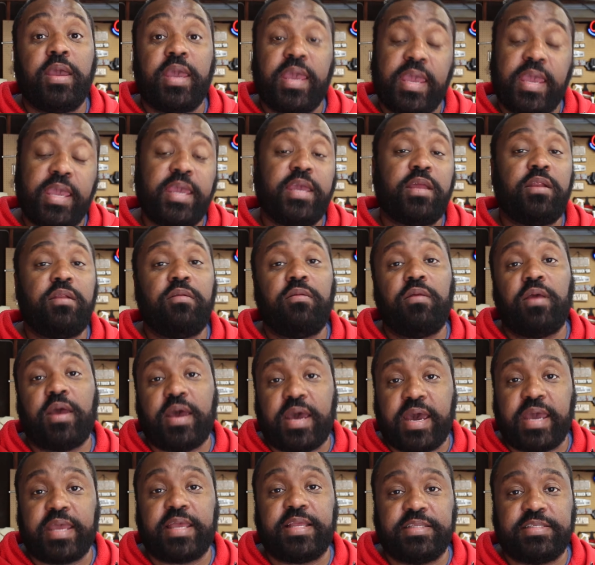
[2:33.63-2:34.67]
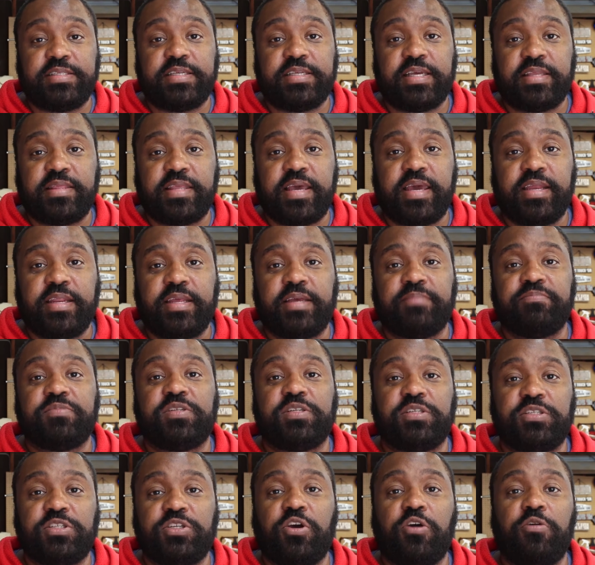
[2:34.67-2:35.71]
and I can set that up to
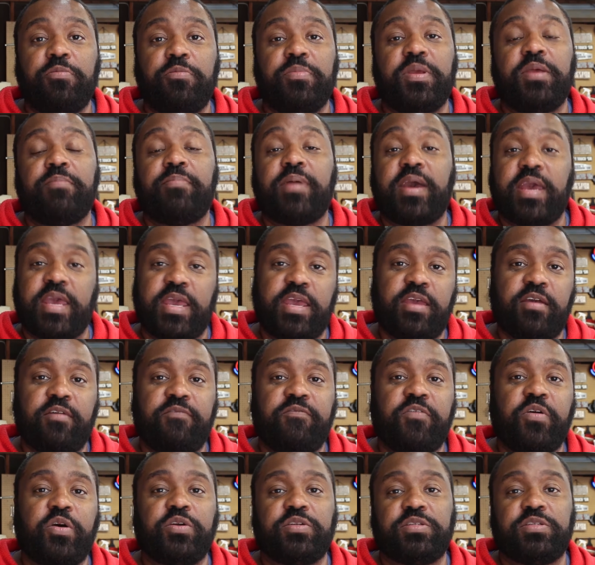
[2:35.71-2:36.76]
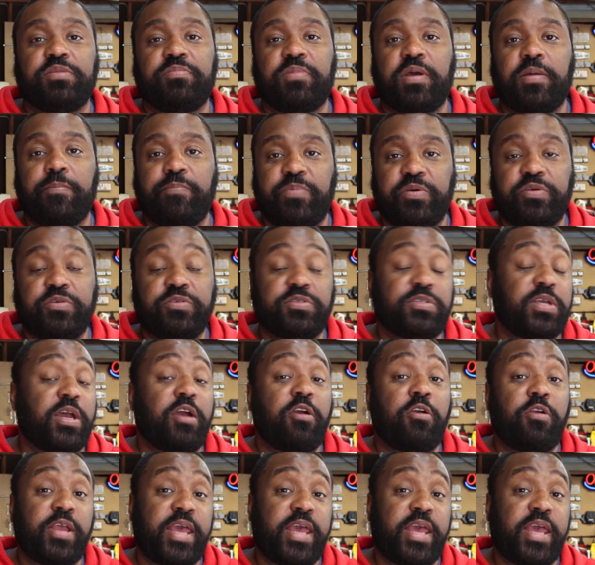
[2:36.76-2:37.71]
show me my AFRs and my boosts. I